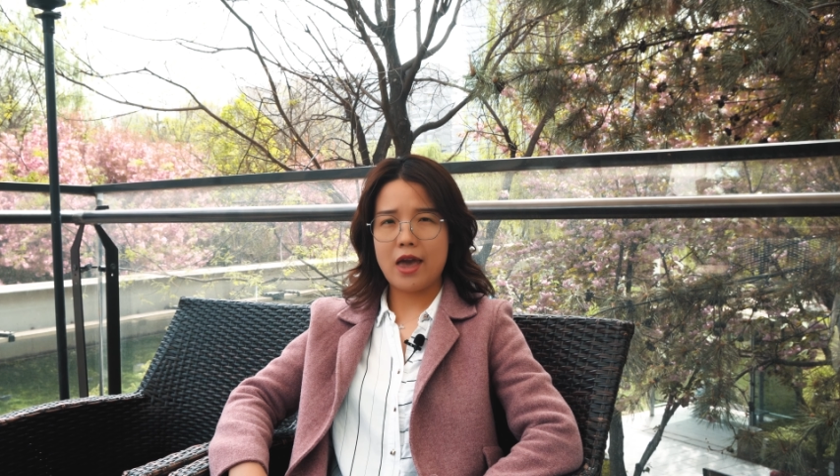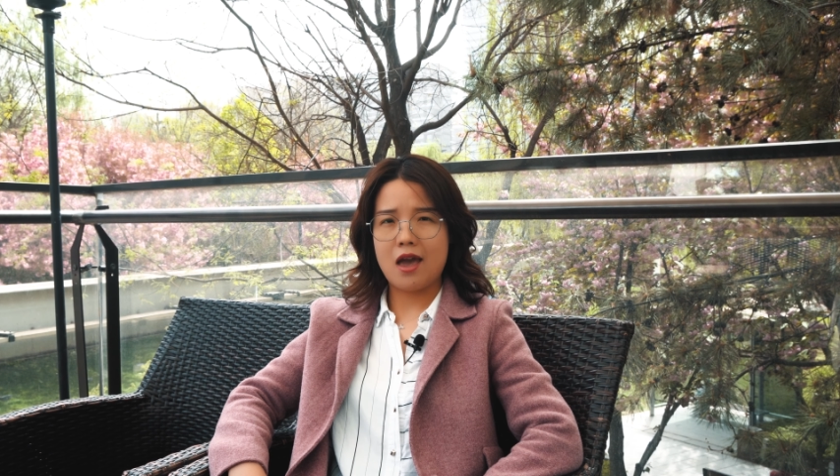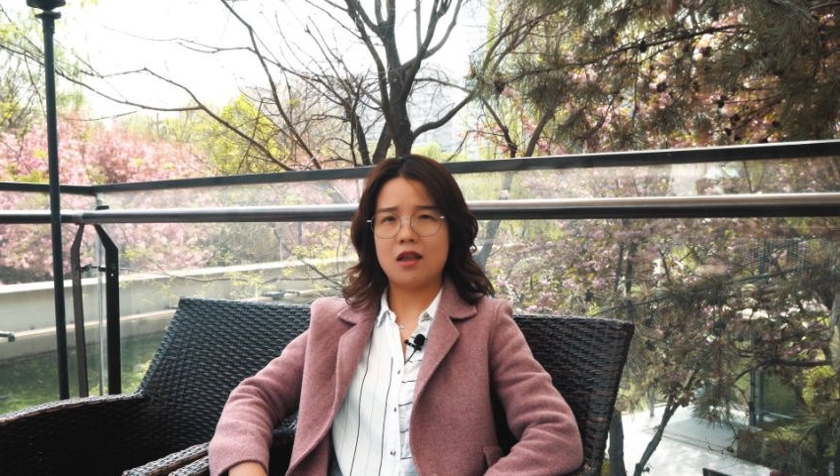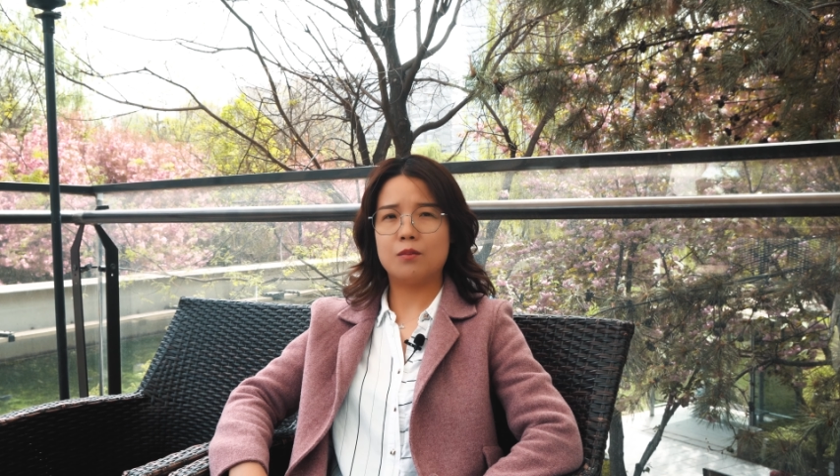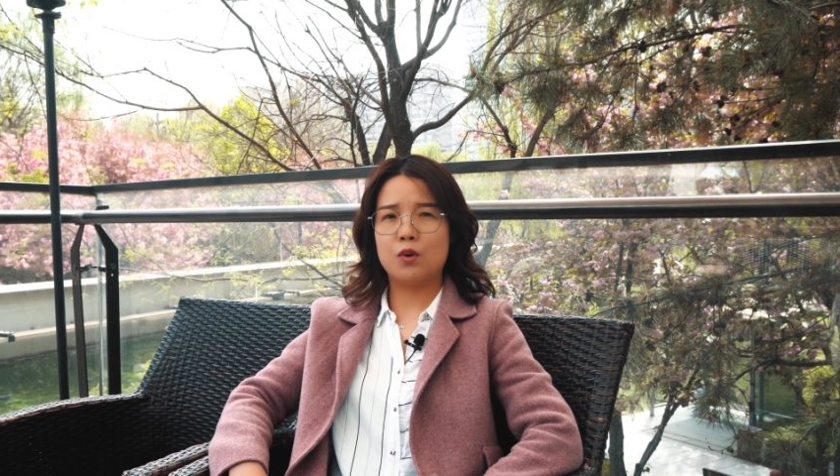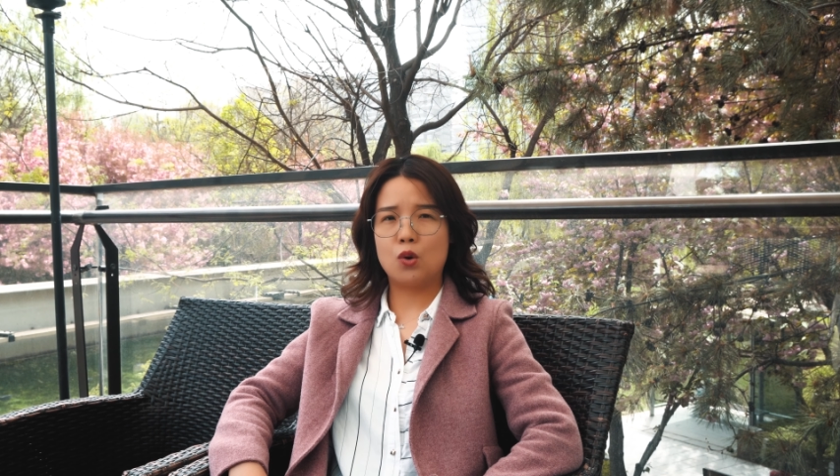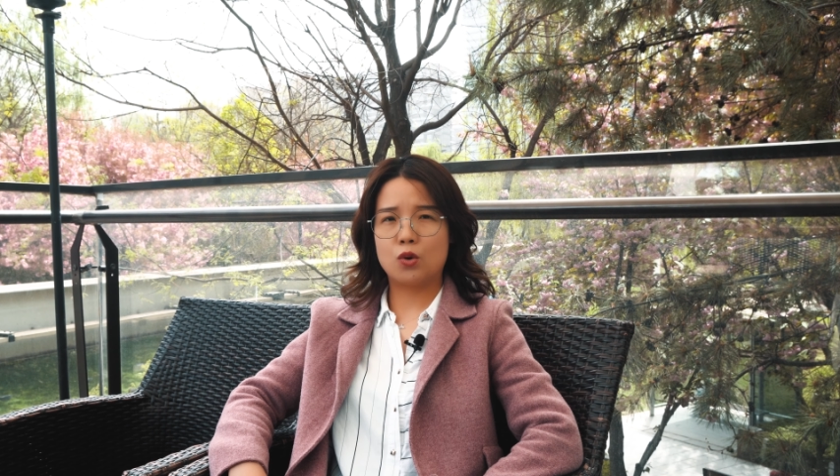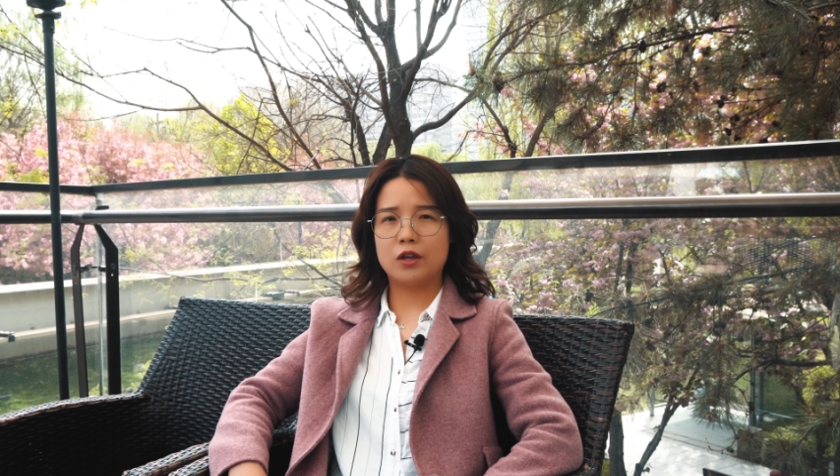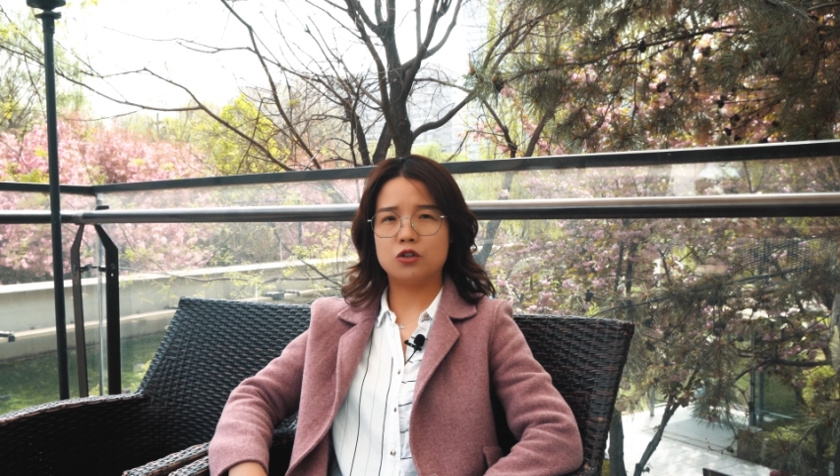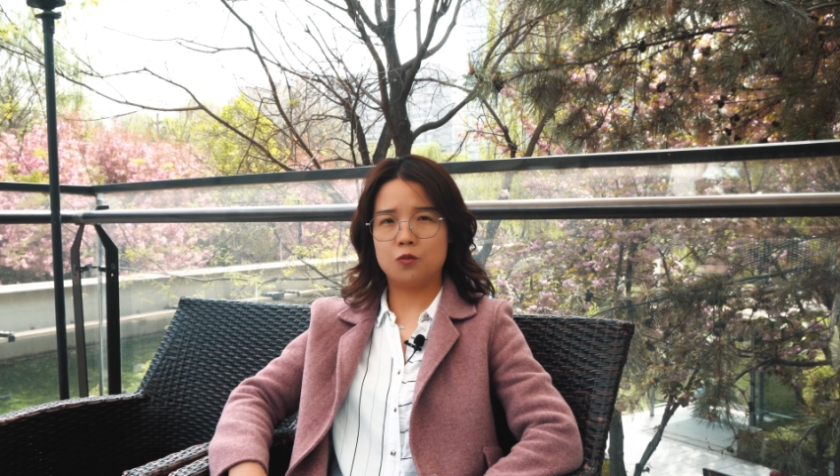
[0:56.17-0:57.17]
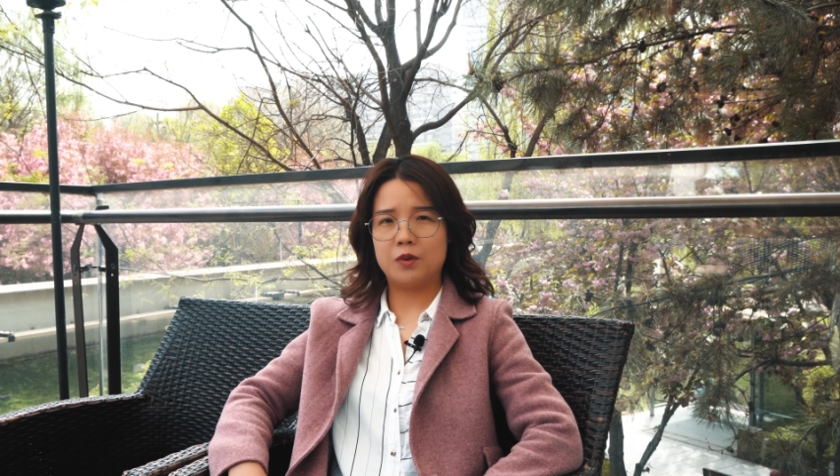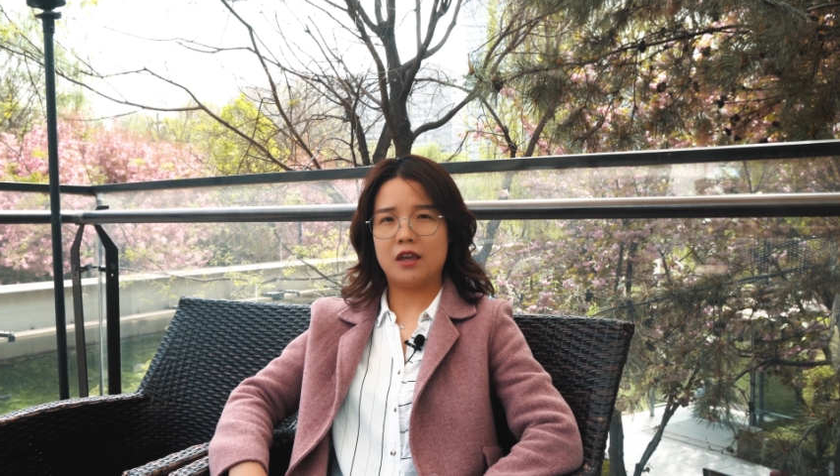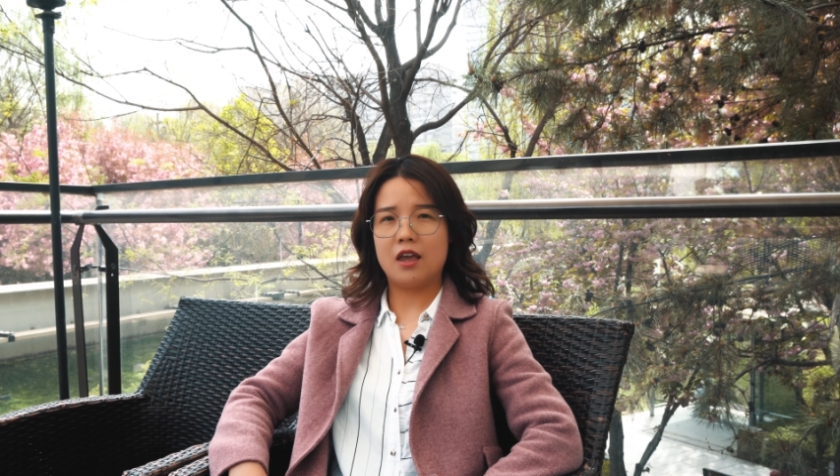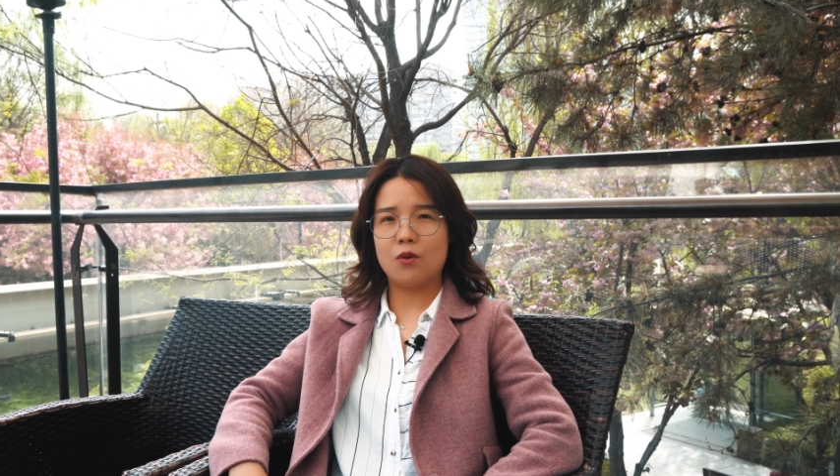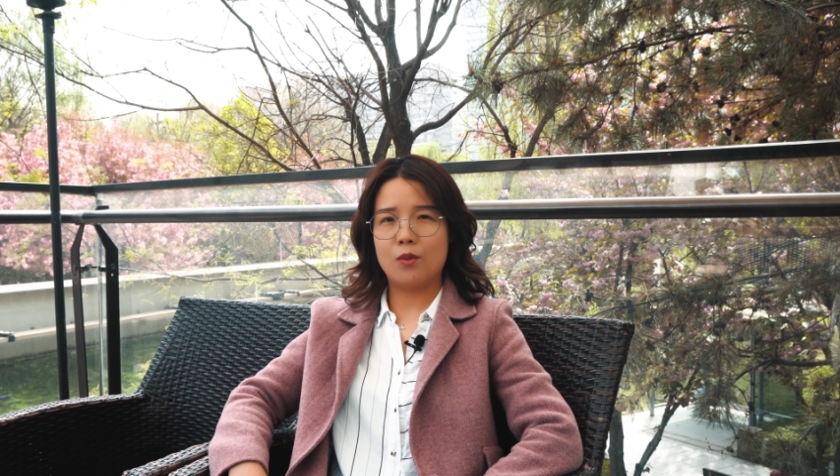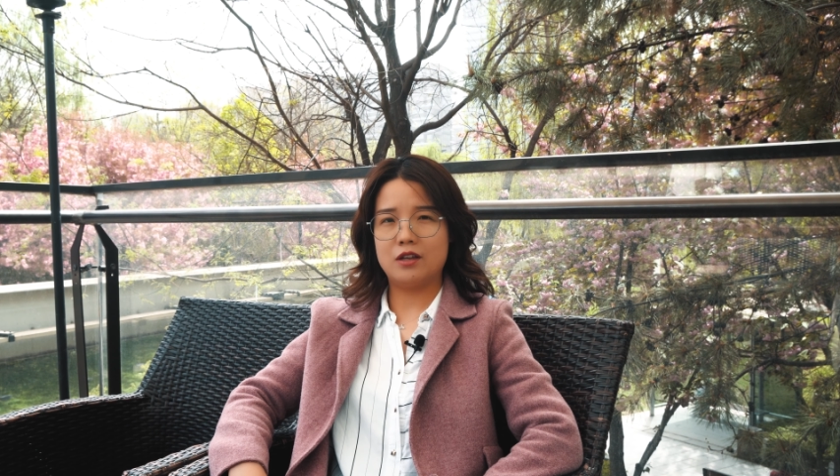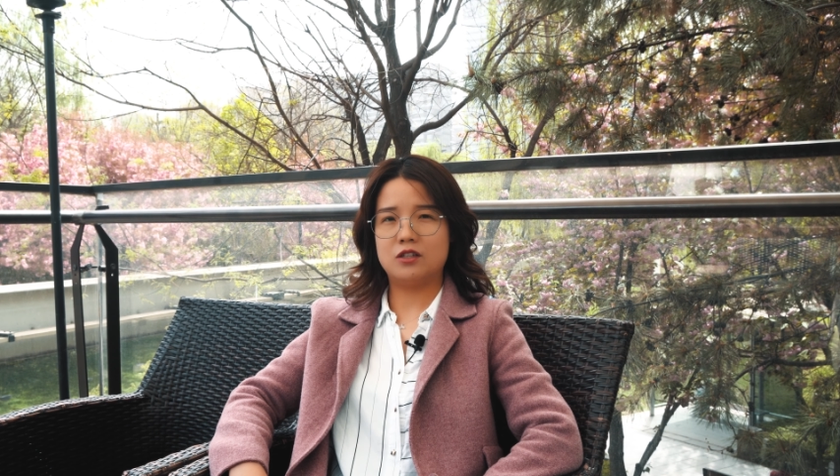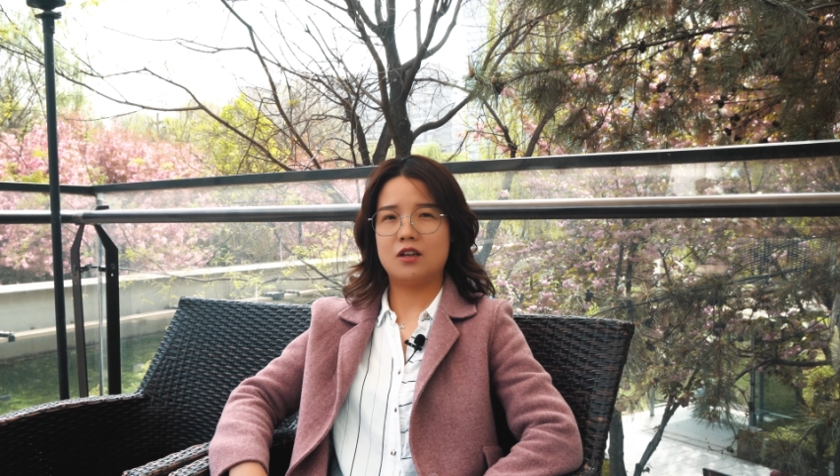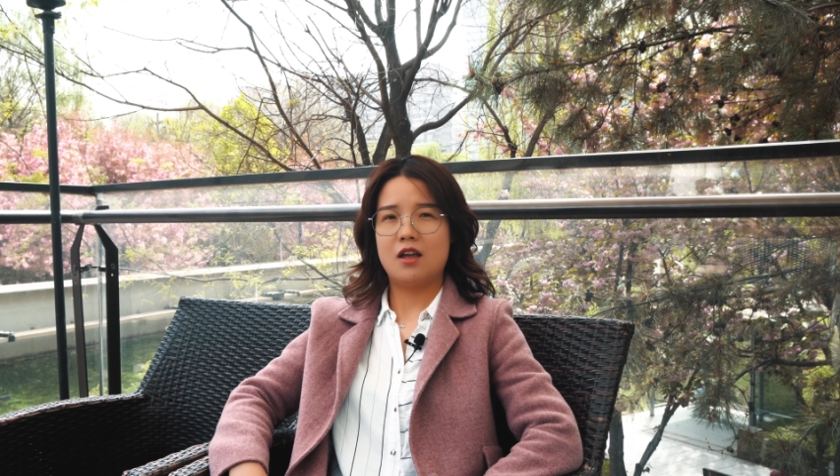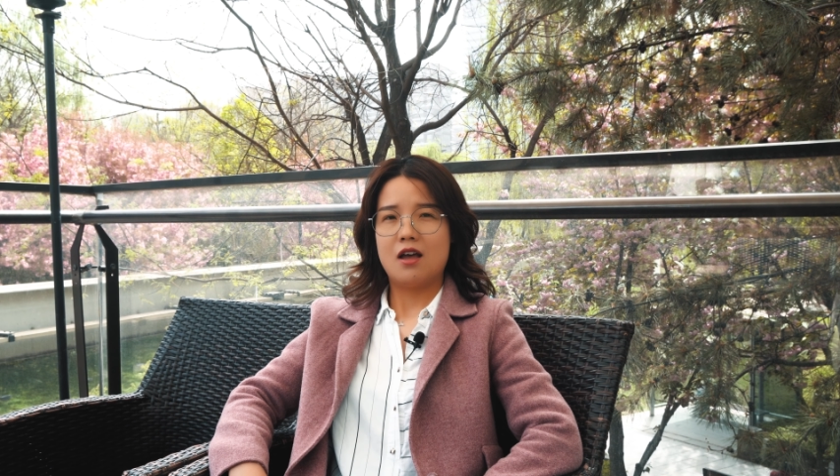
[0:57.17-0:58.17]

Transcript: and boring to begin with.